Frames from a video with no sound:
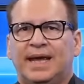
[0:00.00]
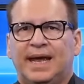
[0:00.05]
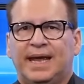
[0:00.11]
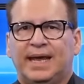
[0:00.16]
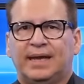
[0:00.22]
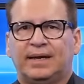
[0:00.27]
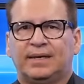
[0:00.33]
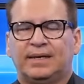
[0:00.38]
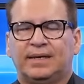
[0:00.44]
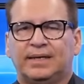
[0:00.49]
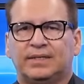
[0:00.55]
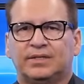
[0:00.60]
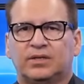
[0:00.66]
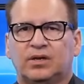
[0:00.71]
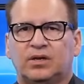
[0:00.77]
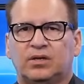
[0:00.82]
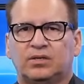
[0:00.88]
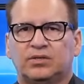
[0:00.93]
And
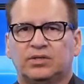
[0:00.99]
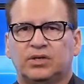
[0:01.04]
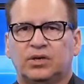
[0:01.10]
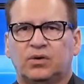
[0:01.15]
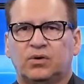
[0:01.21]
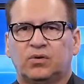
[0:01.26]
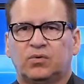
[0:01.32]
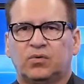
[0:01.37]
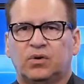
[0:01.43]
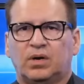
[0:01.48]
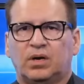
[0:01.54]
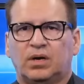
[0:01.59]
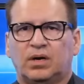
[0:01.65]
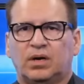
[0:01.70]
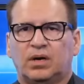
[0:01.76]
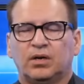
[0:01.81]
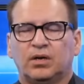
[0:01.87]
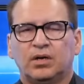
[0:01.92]
it's also
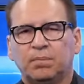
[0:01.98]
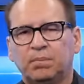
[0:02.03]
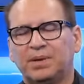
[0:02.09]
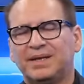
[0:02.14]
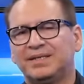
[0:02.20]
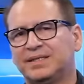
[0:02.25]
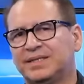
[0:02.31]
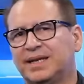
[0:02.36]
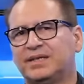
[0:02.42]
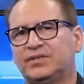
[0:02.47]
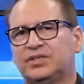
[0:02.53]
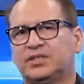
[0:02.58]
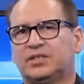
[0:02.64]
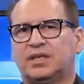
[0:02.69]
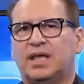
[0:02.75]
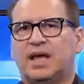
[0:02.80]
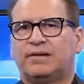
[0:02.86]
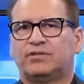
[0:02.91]
a good place to catch
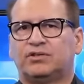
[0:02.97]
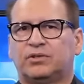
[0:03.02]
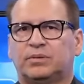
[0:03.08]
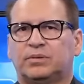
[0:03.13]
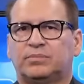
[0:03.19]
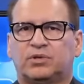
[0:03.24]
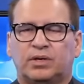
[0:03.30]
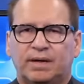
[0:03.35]
these live streams.